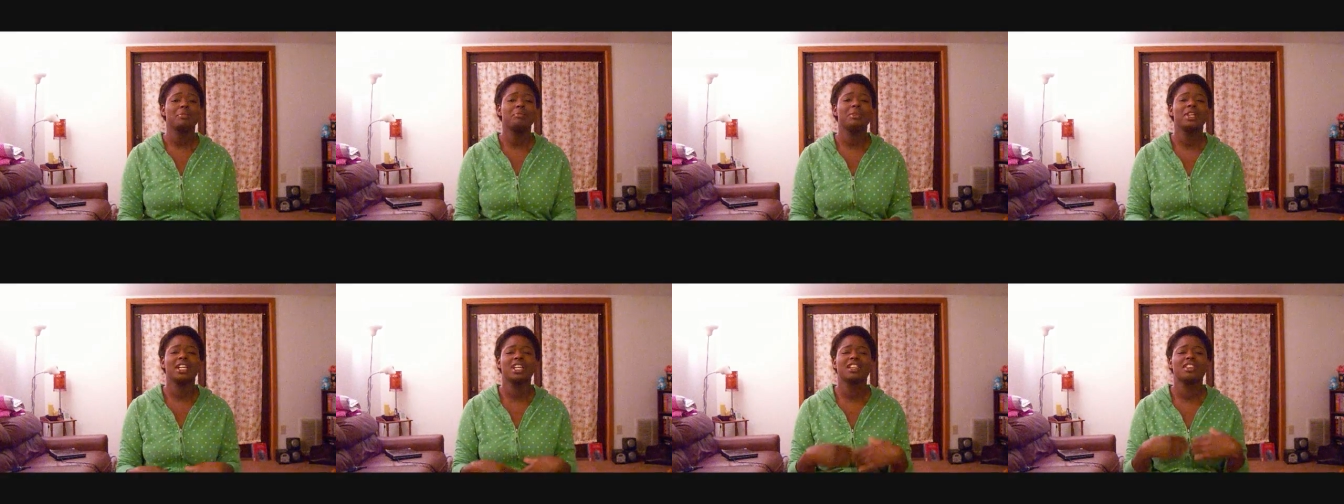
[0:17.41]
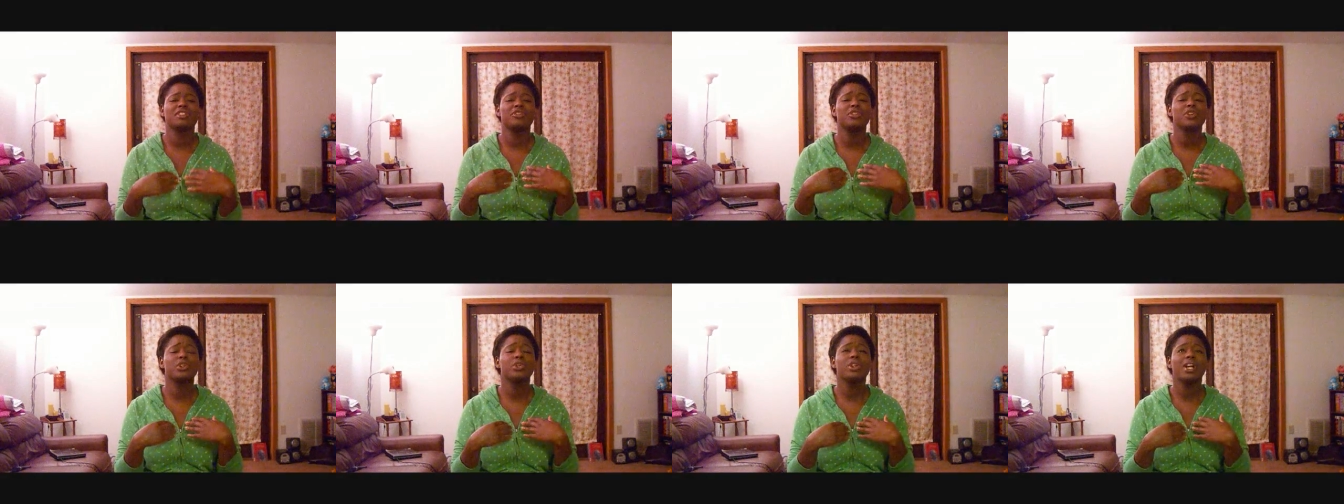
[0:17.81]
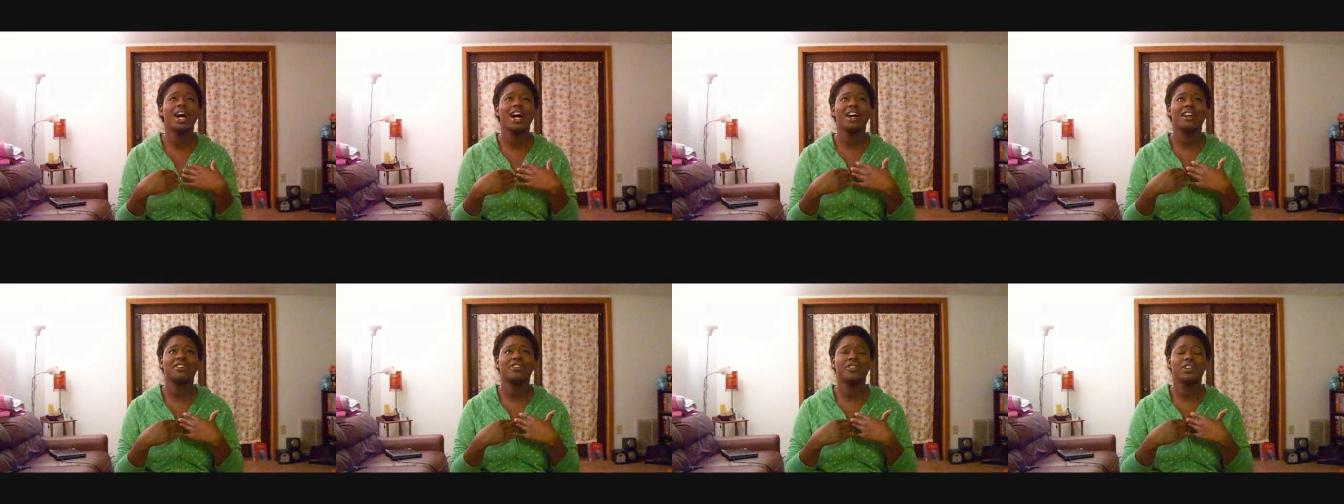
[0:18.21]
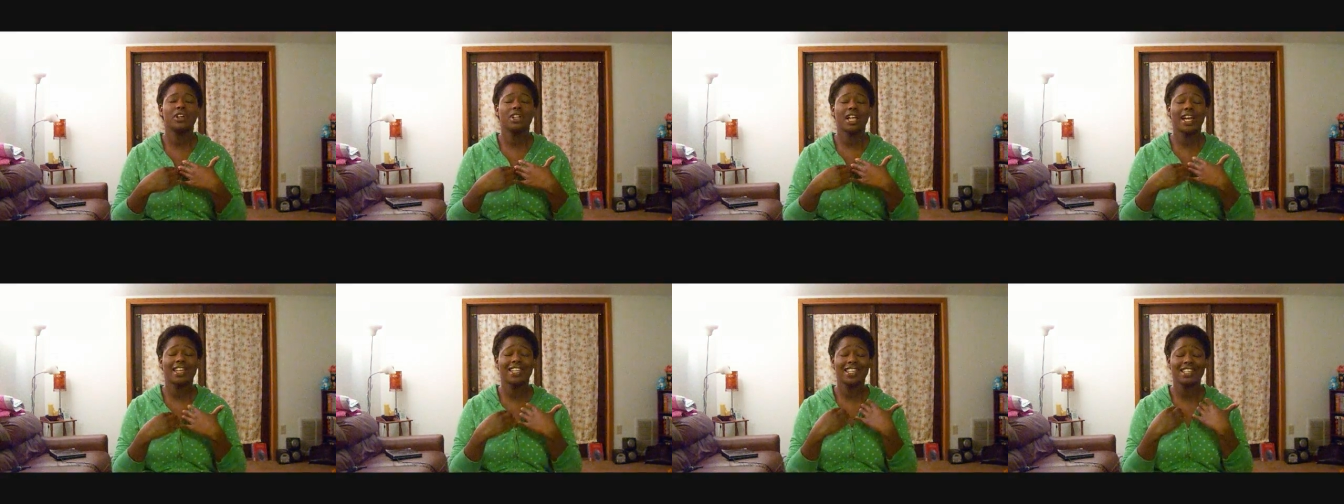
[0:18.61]
meaning the food I
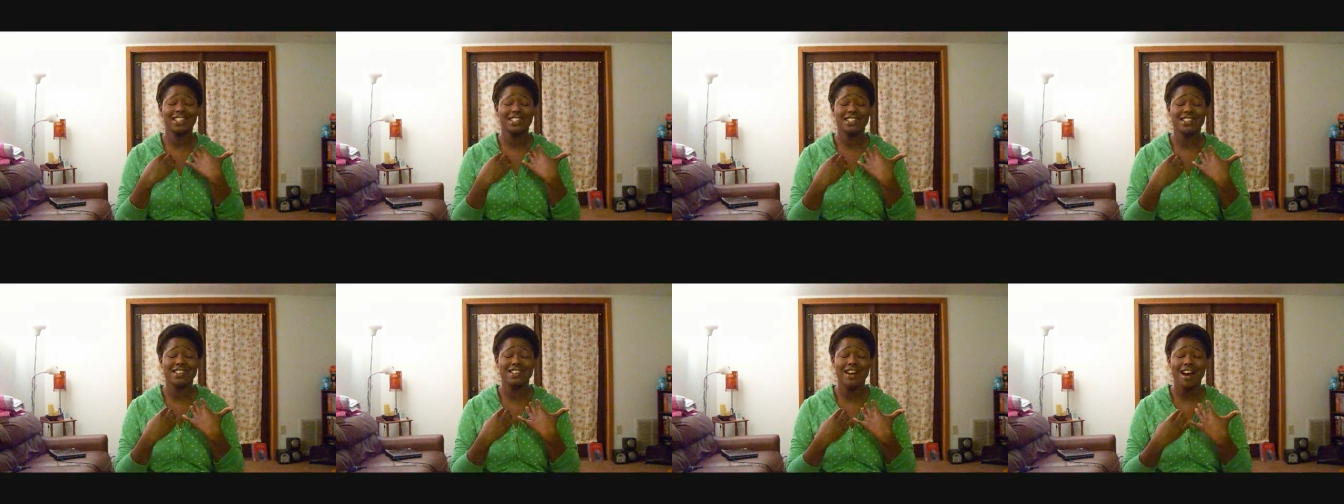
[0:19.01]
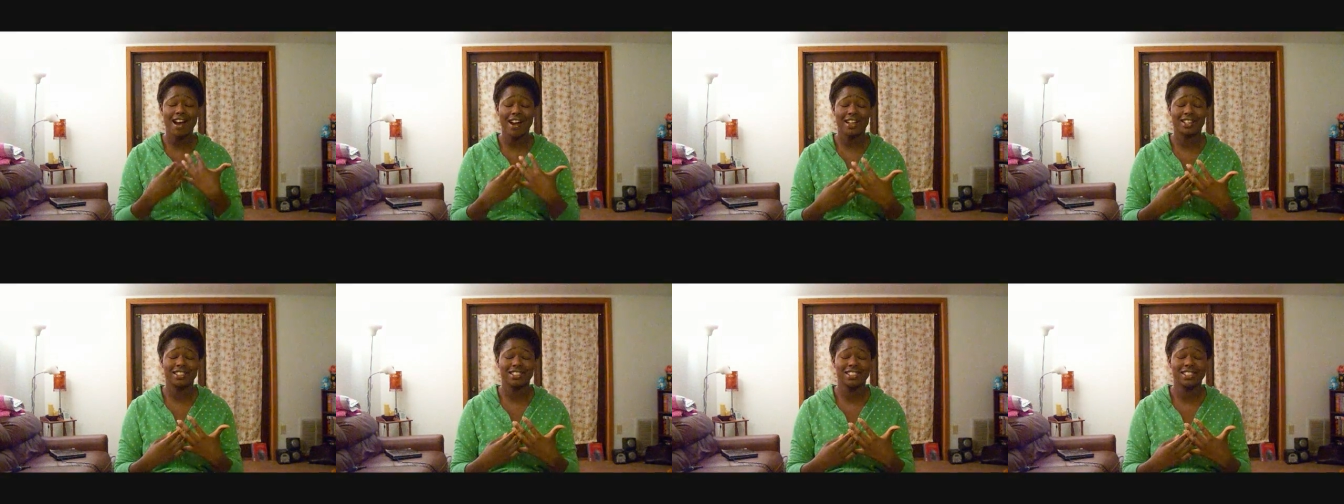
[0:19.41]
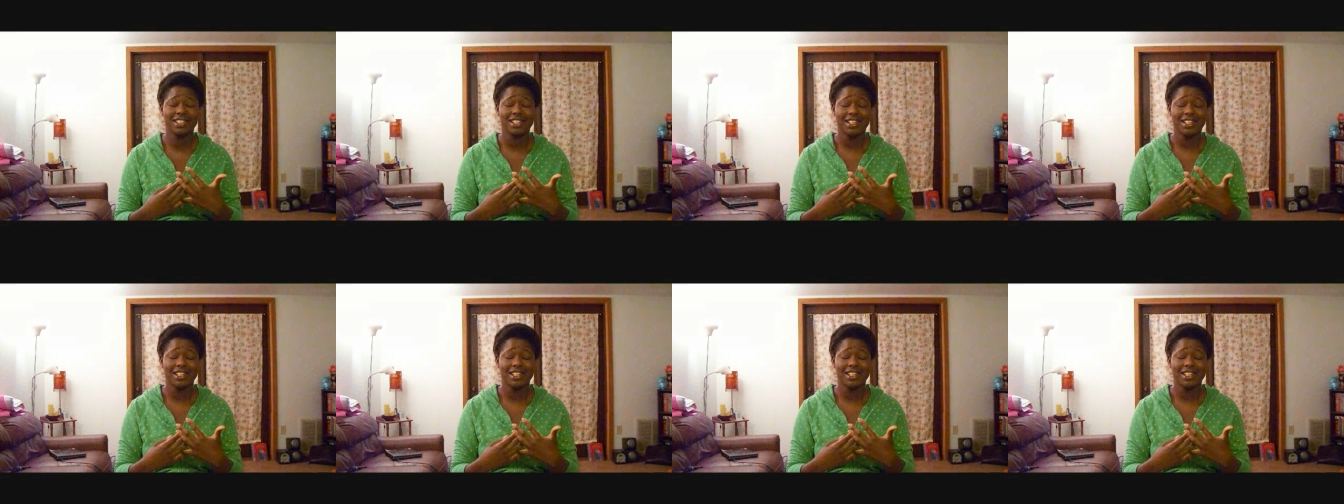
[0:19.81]
feel I cannot